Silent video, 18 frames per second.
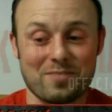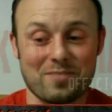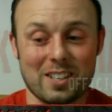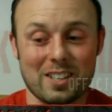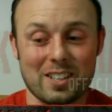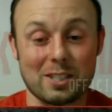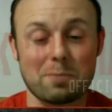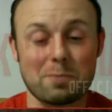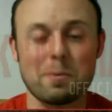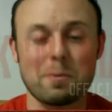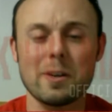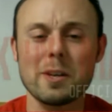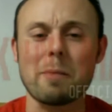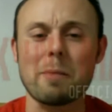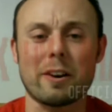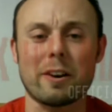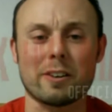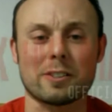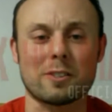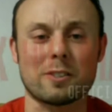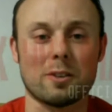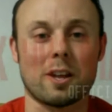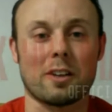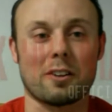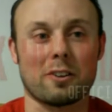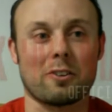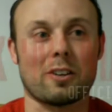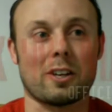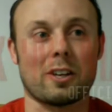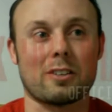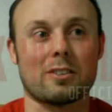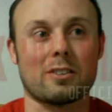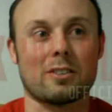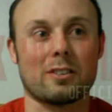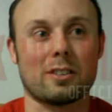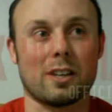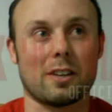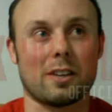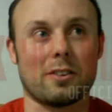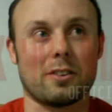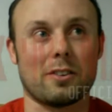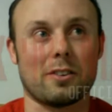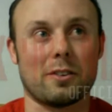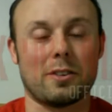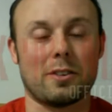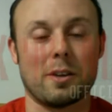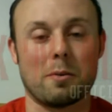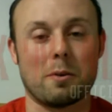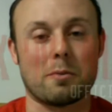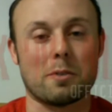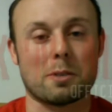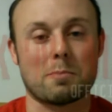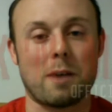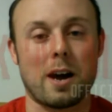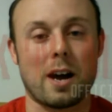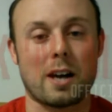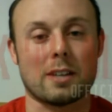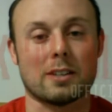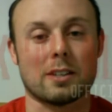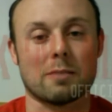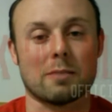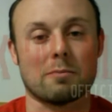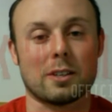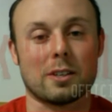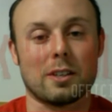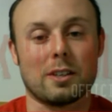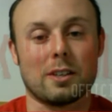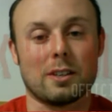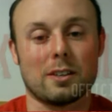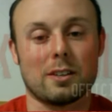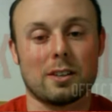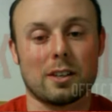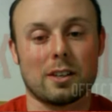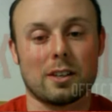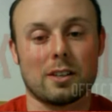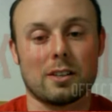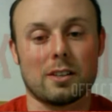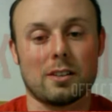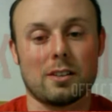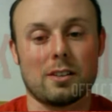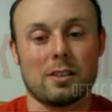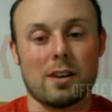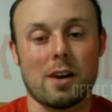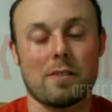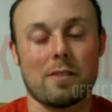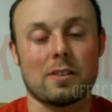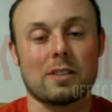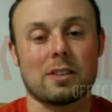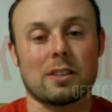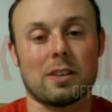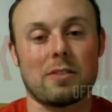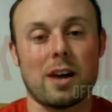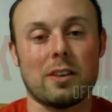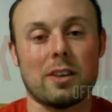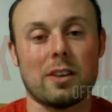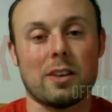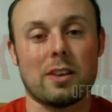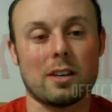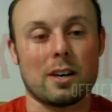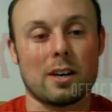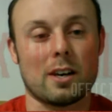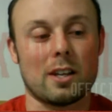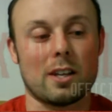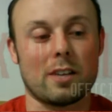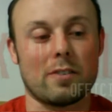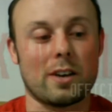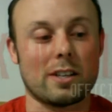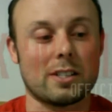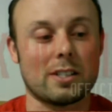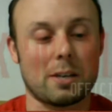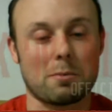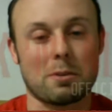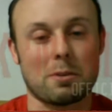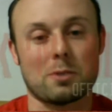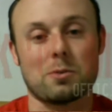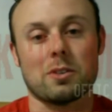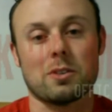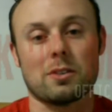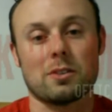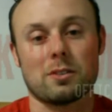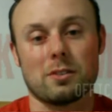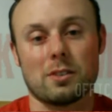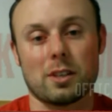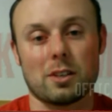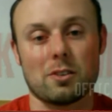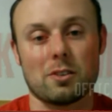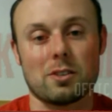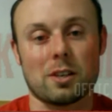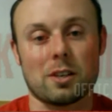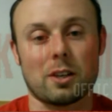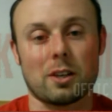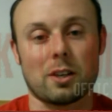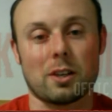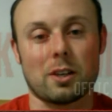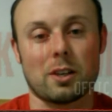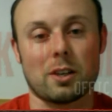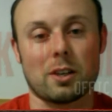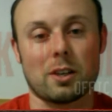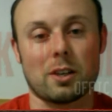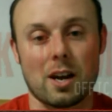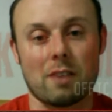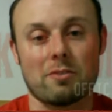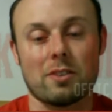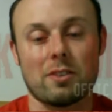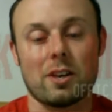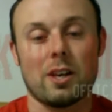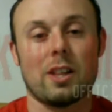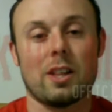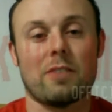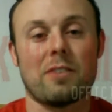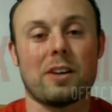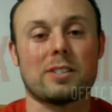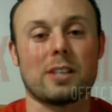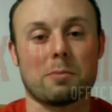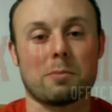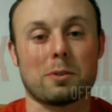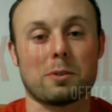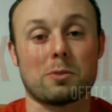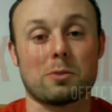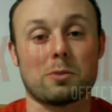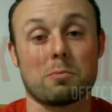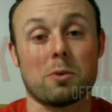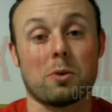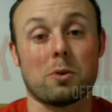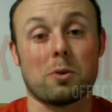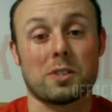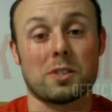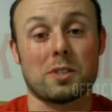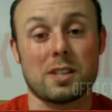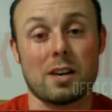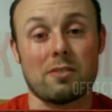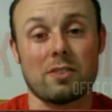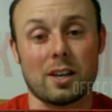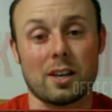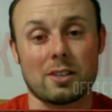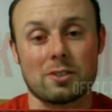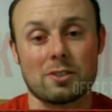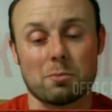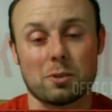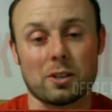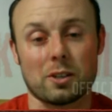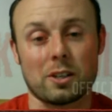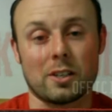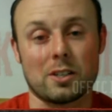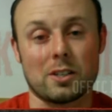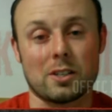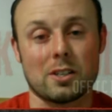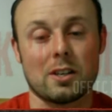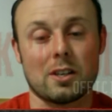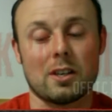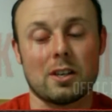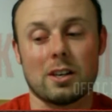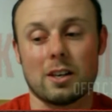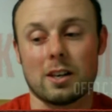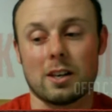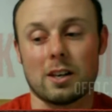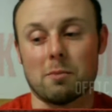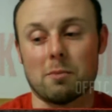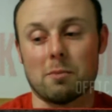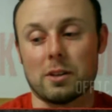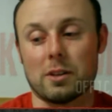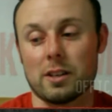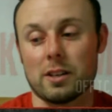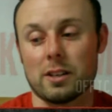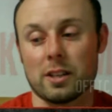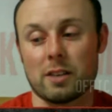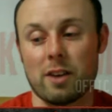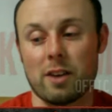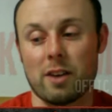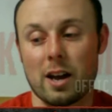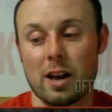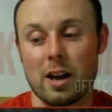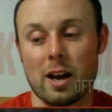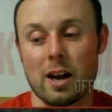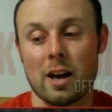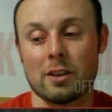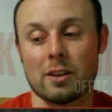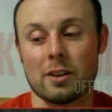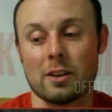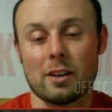It's pretty apparent too that they're like that WWE's behind them. Like obviously they've had segments with like you said like with Steph. They've had segments with both Steph and Triple H, and they've had